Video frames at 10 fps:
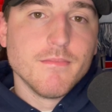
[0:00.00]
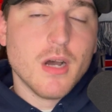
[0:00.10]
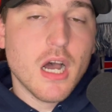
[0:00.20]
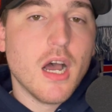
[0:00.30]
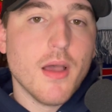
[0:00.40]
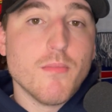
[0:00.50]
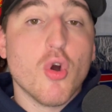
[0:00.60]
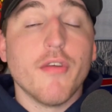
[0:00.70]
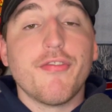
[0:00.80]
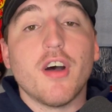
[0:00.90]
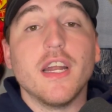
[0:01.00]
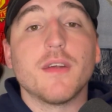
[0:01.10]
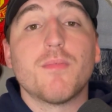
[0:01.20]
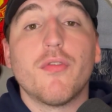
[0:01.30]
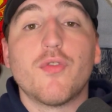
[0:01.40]
A more fun
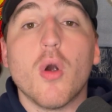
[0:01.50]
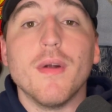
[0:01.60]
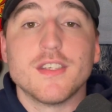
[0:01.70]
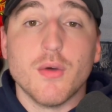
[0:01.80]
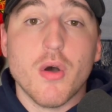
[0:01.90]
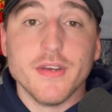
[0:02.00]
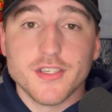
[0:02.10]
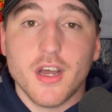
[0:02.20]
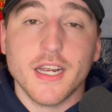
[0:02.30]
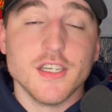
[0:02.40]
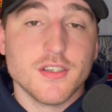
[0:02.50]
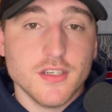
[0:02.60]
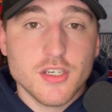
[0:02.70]
performance than what we saw against